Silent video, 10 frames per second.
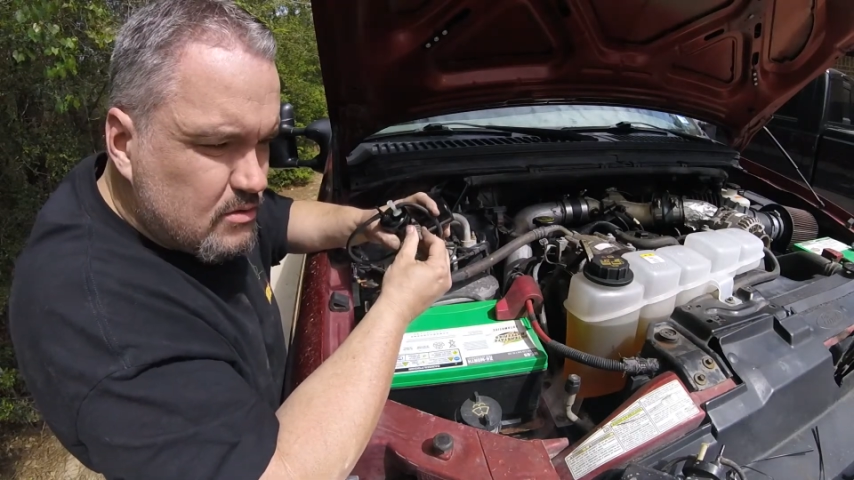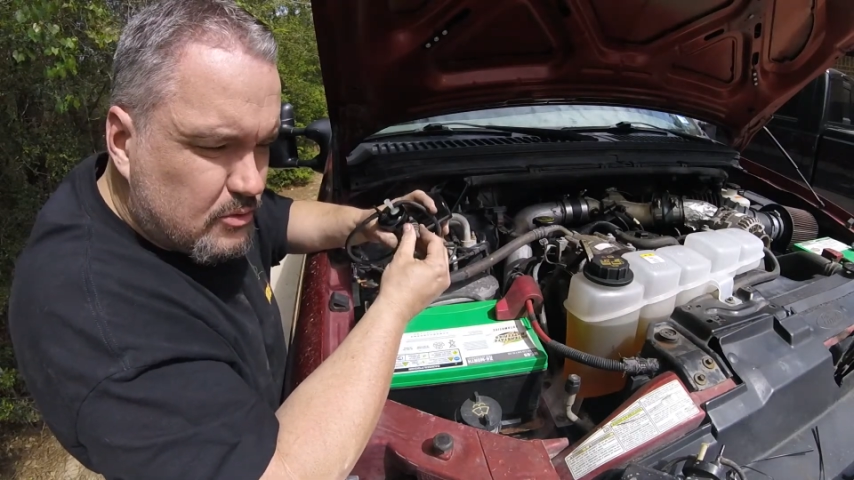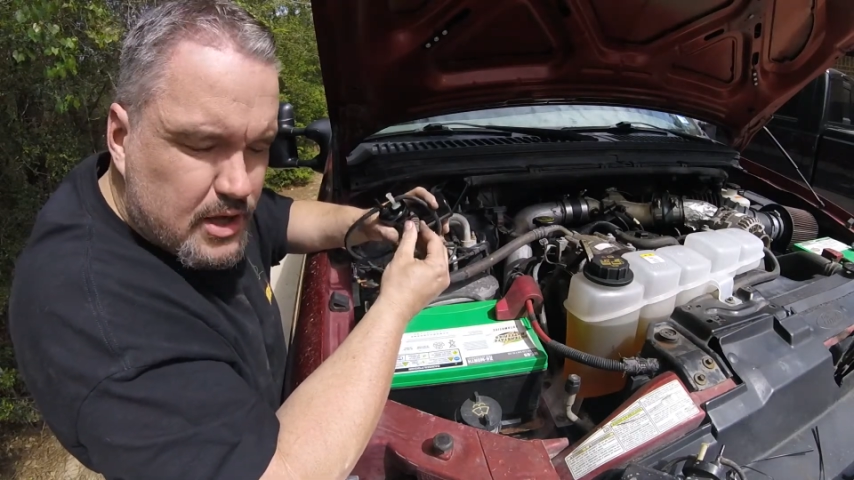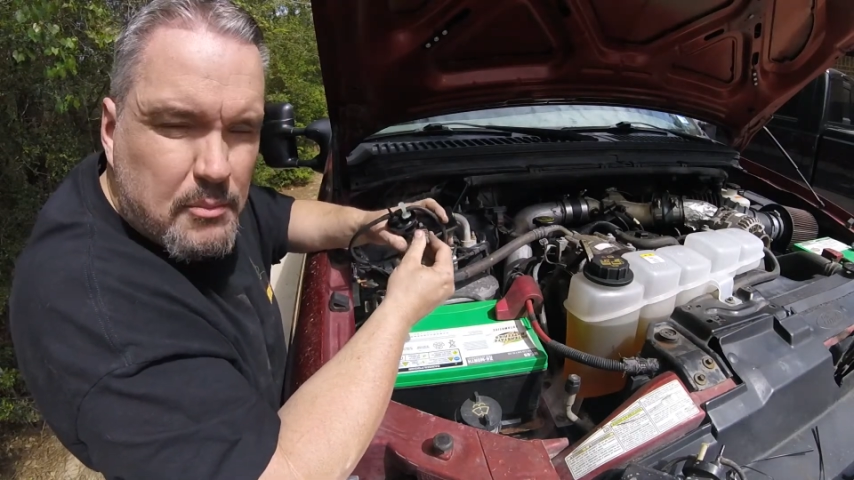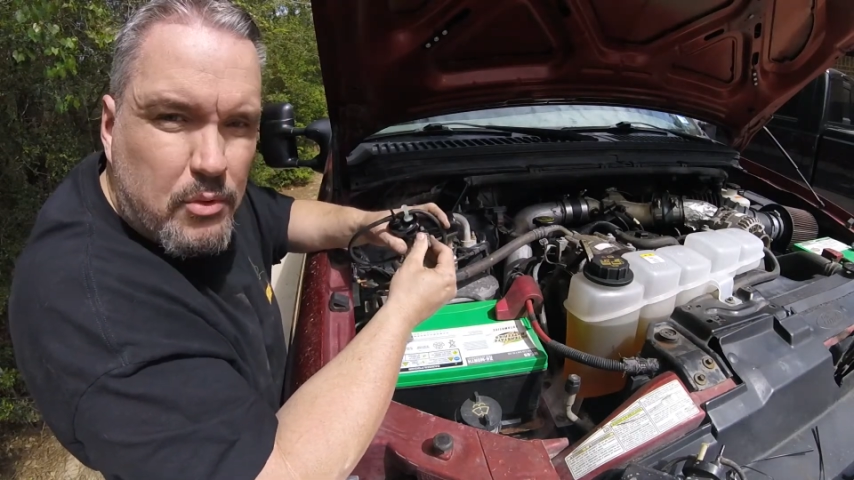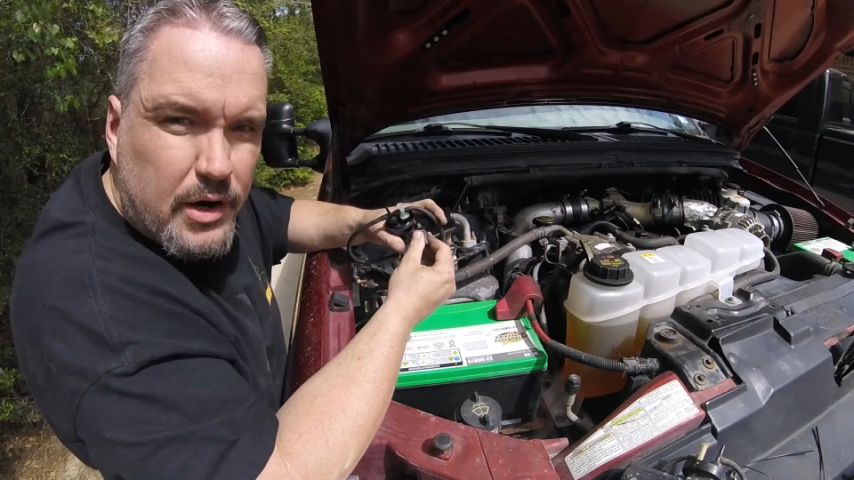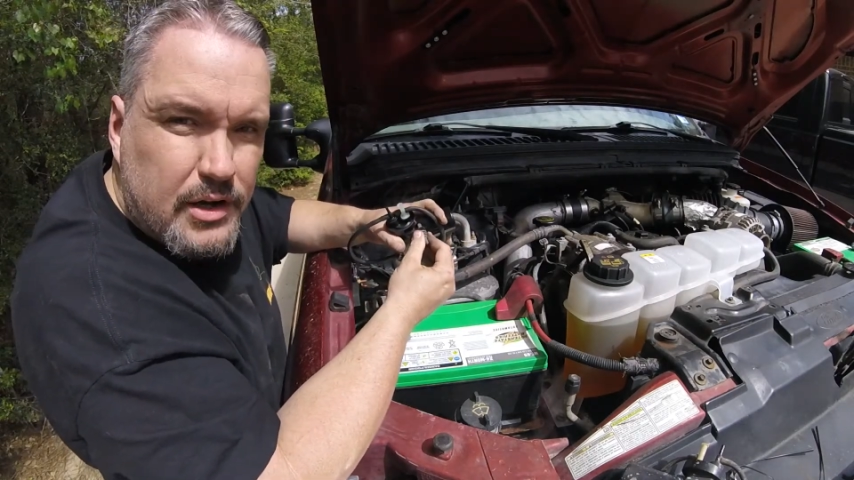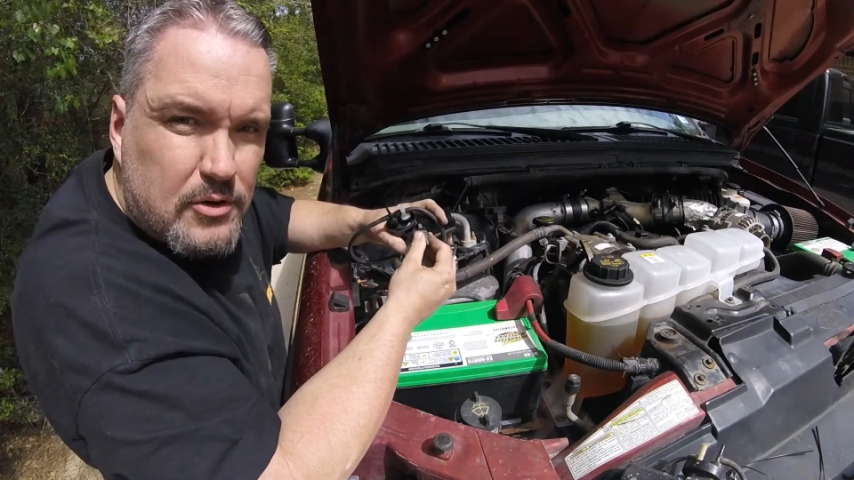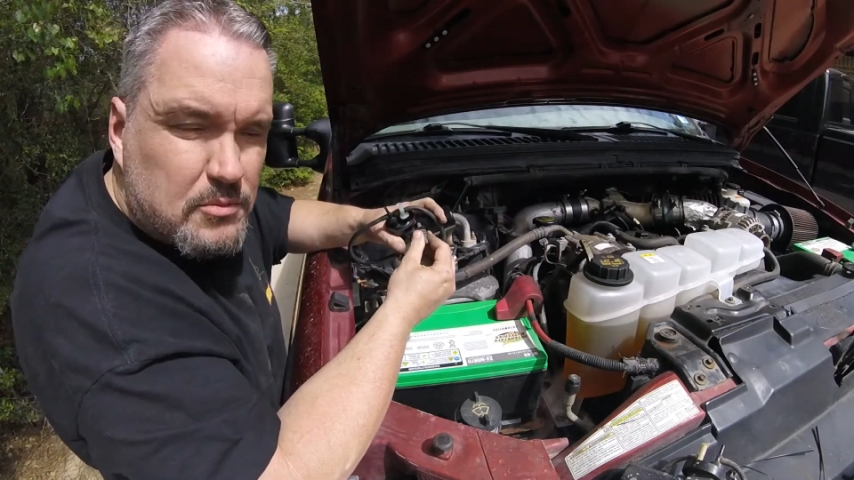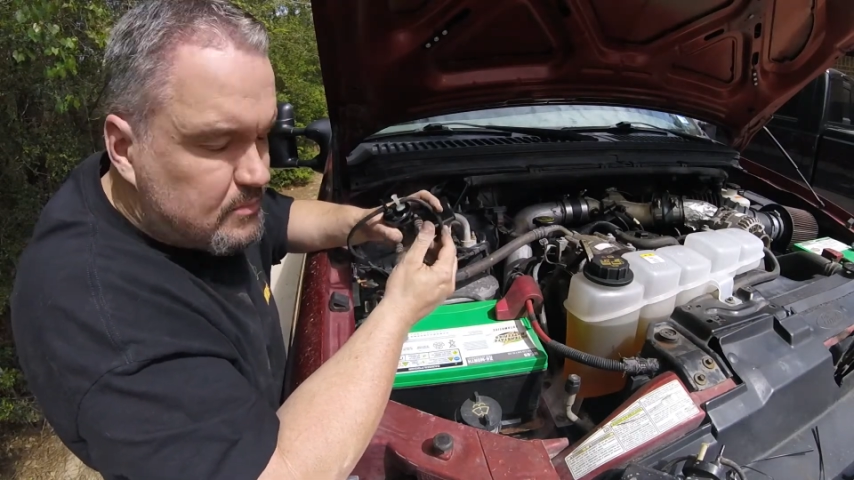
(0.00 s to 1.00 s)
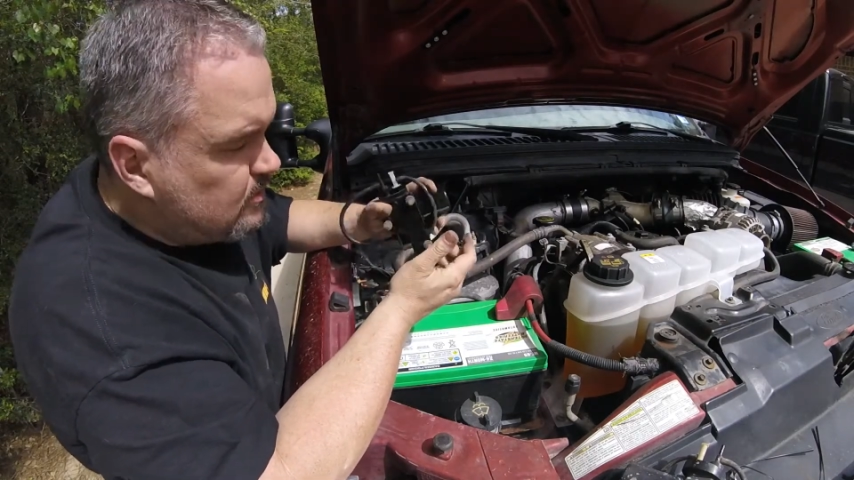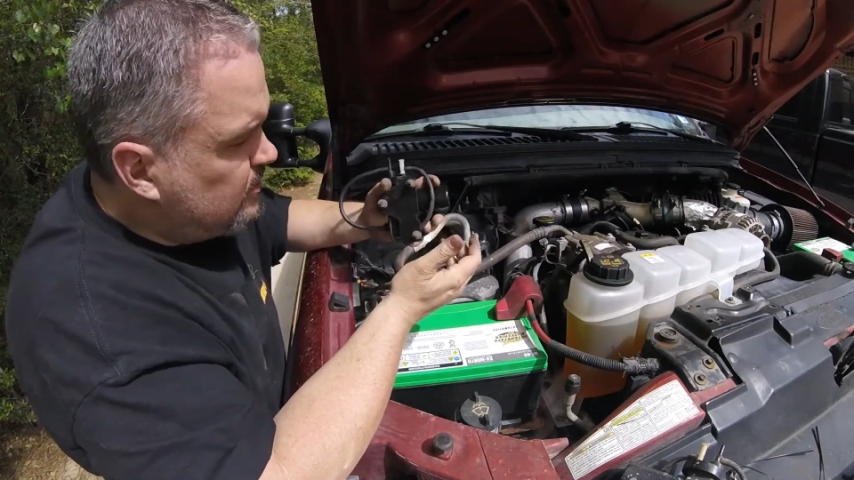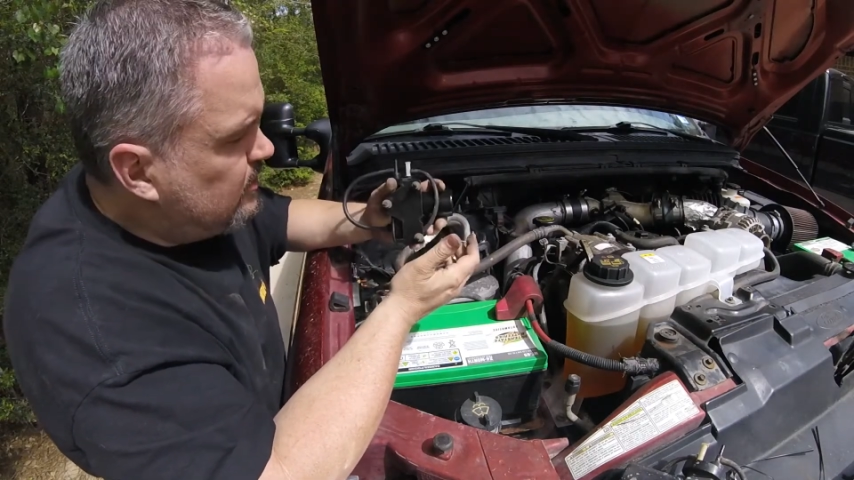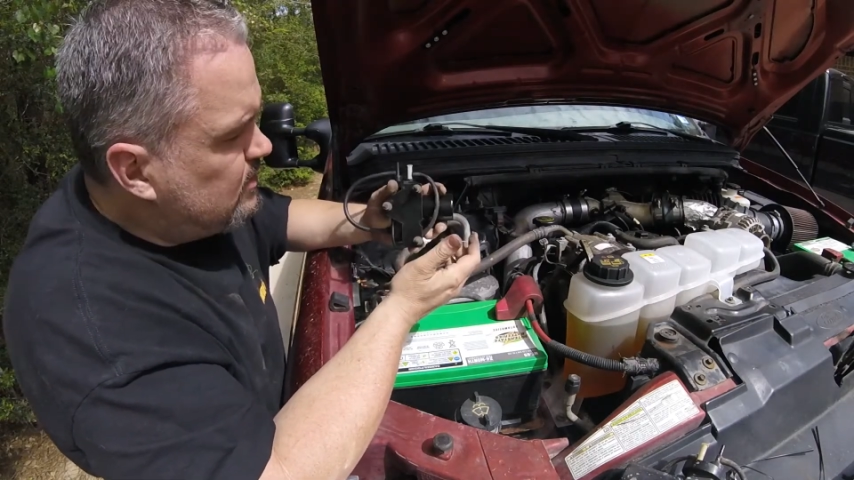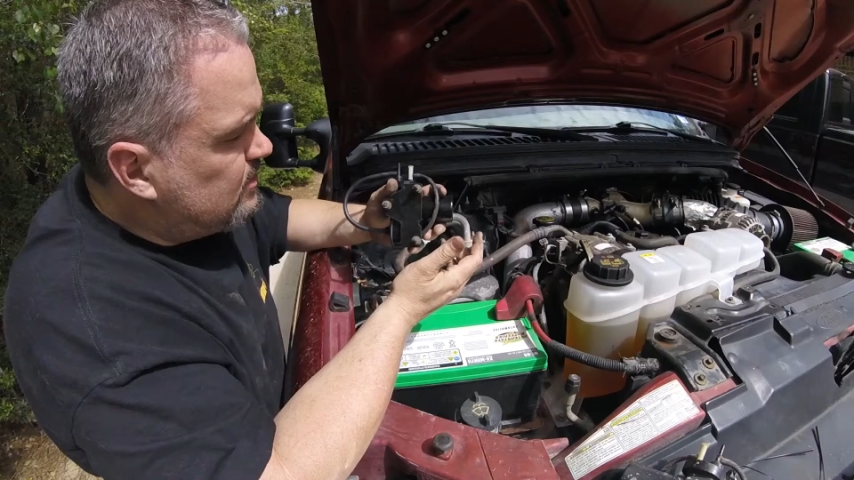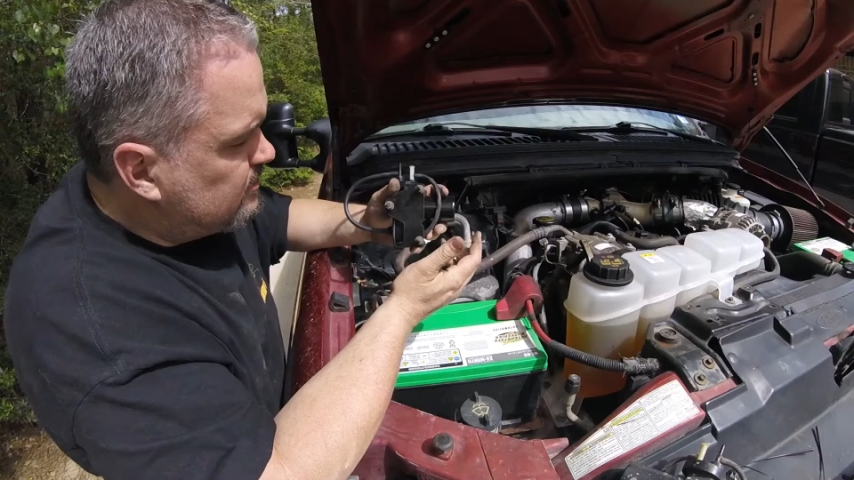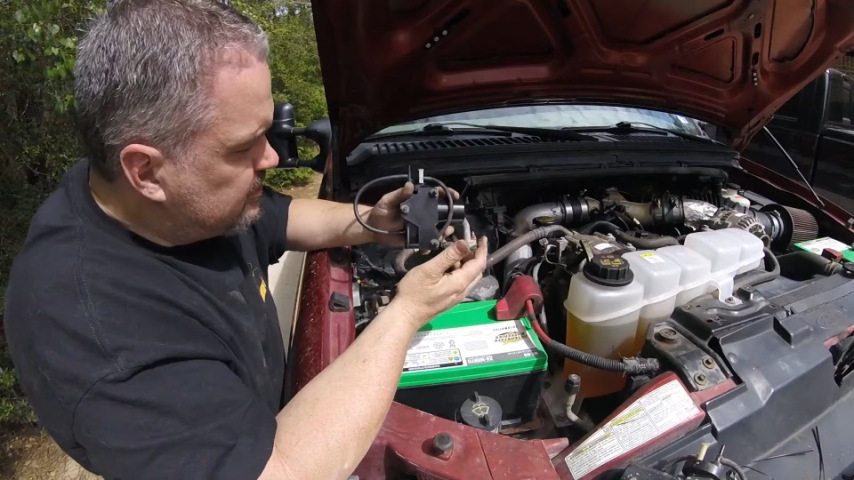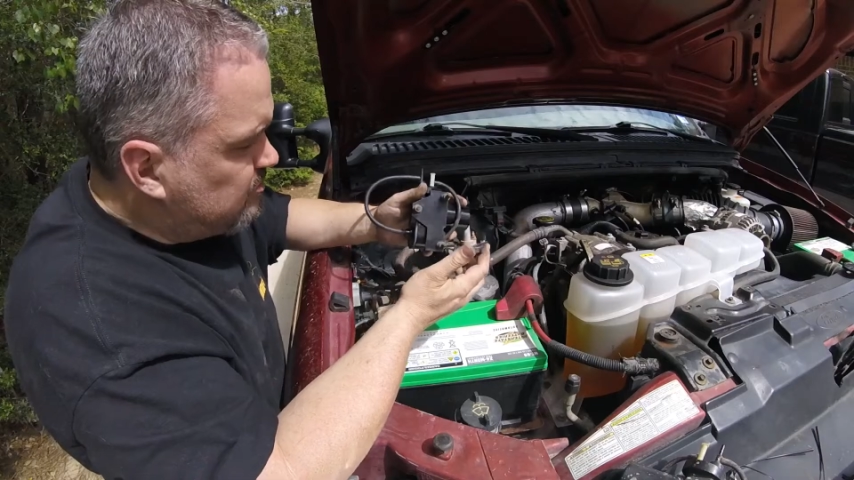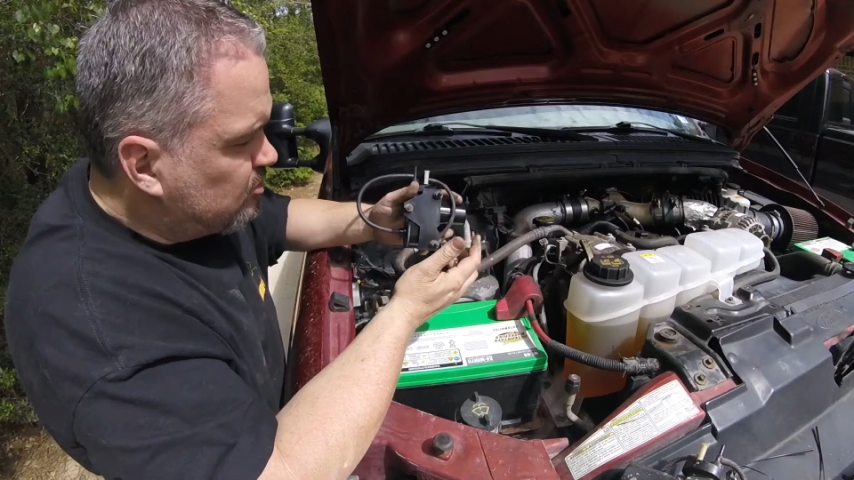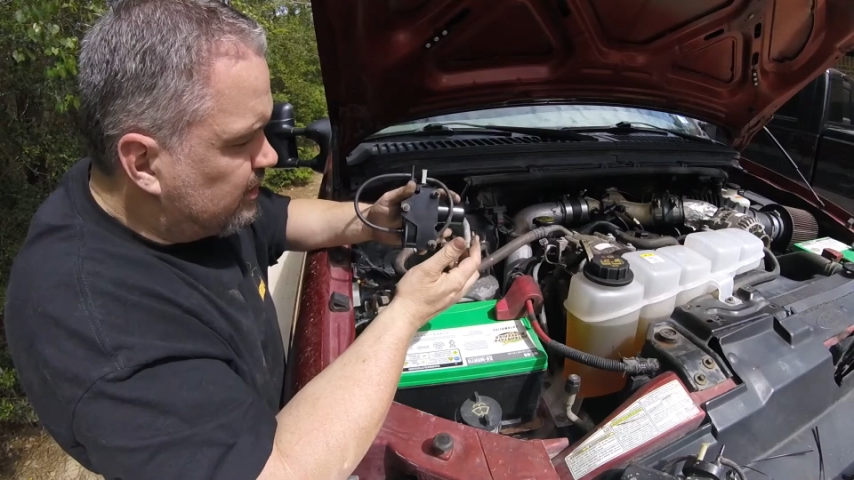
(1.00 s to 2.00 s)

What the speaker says: without breaking them, I was able